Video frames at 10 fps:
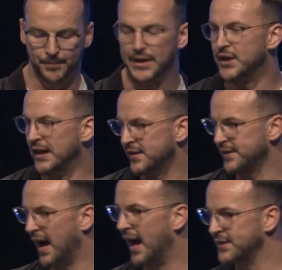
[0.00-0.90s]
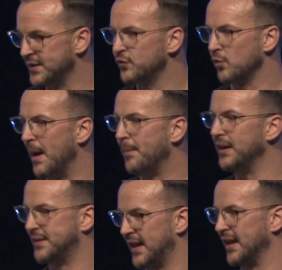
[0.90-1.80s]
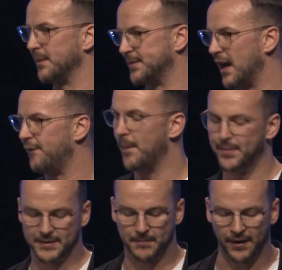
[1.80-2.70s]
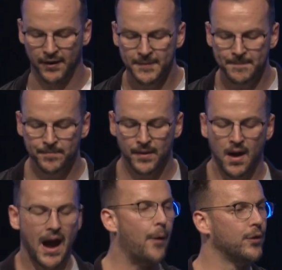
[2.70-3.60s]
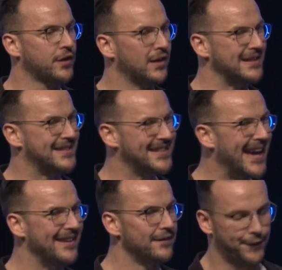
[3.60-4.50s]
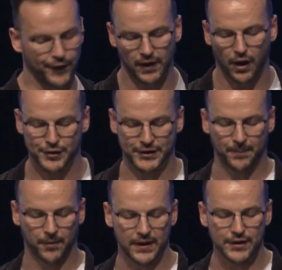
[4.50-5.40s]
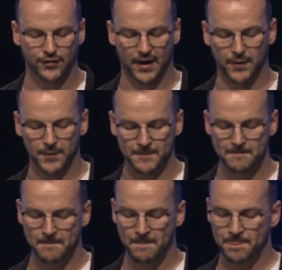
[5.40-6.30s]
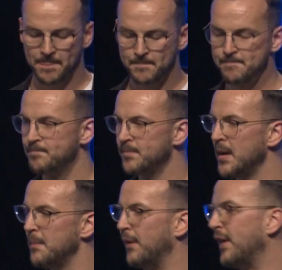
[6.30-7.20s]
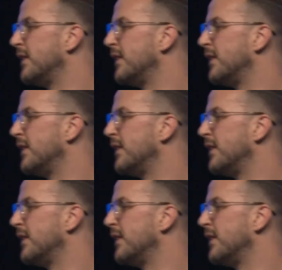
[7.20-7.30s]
But Jesus answers, remember, he's setting himself up as a mirror. I was only sent for the lost sheep of Israel. But